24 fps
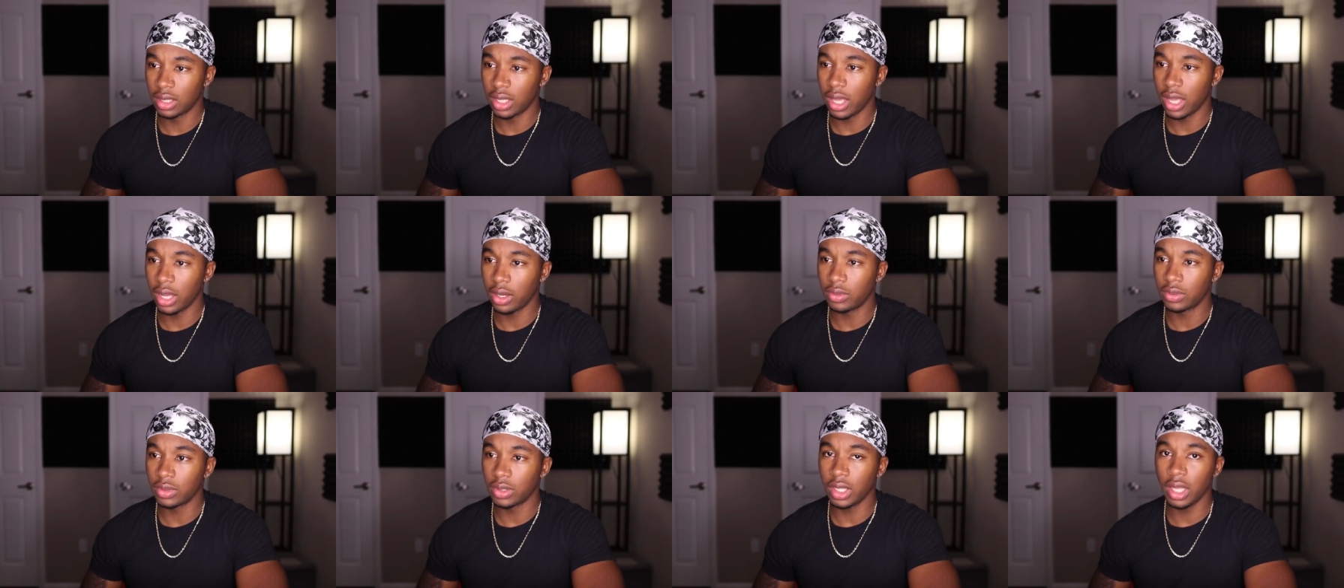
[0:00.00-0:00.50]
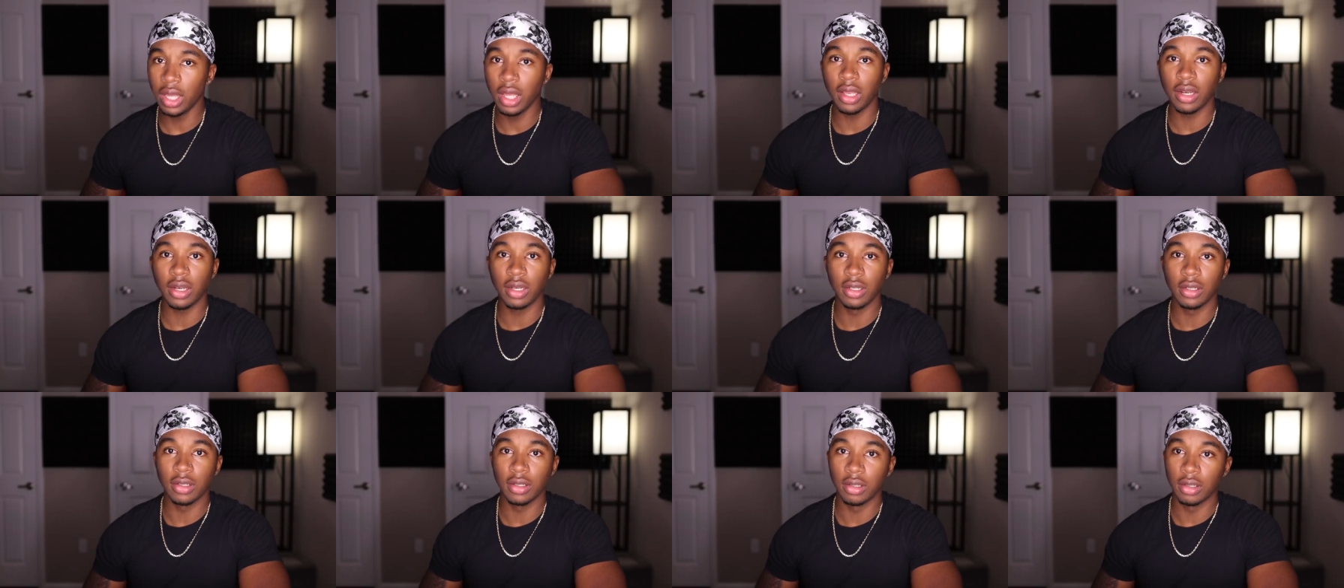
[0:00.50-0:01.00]
The heck was that?
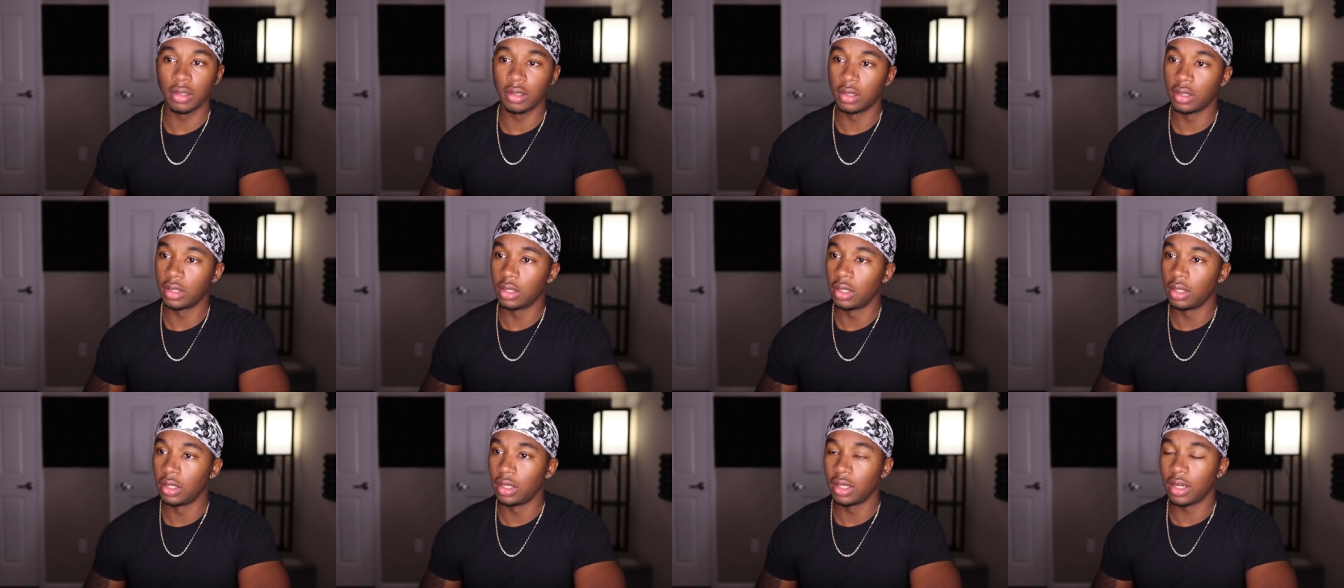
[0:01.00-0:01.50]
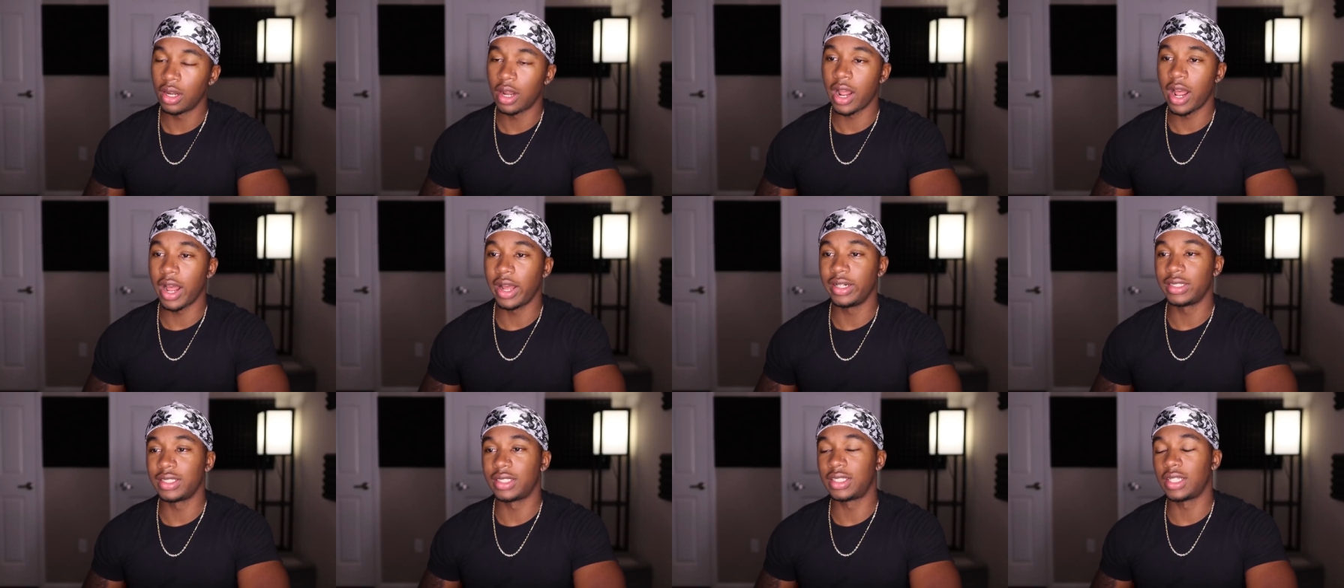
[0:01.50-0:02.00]

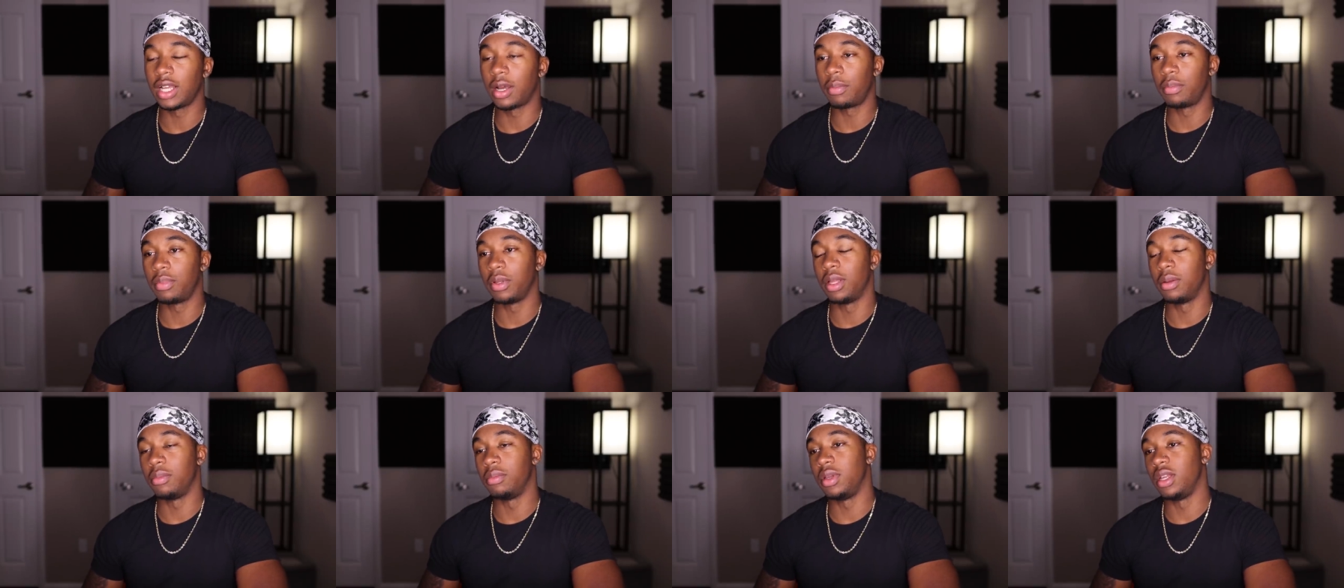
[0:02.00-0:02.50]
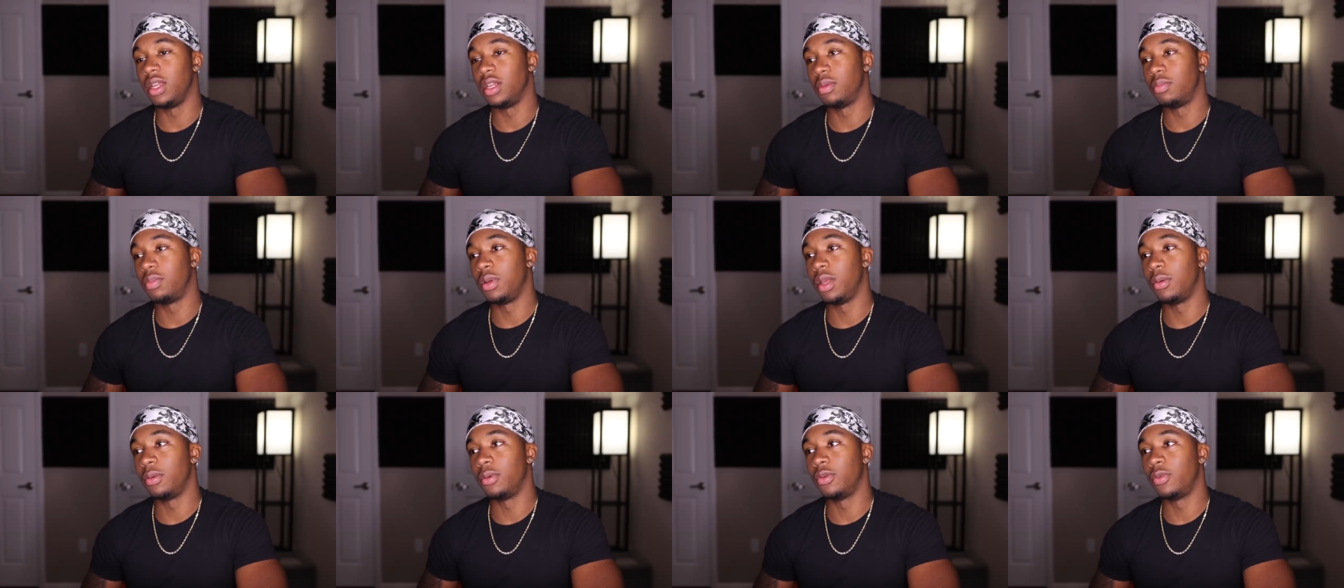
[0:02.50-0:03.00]
Alright, I gotta stop being mean
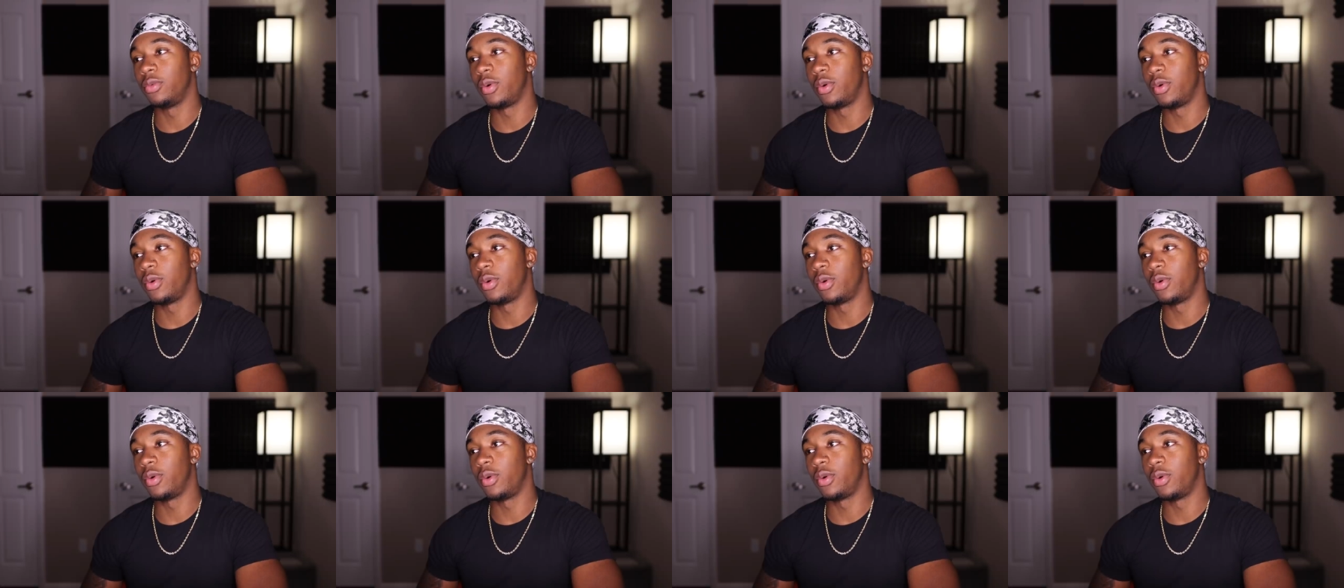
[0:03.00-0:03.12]
to people.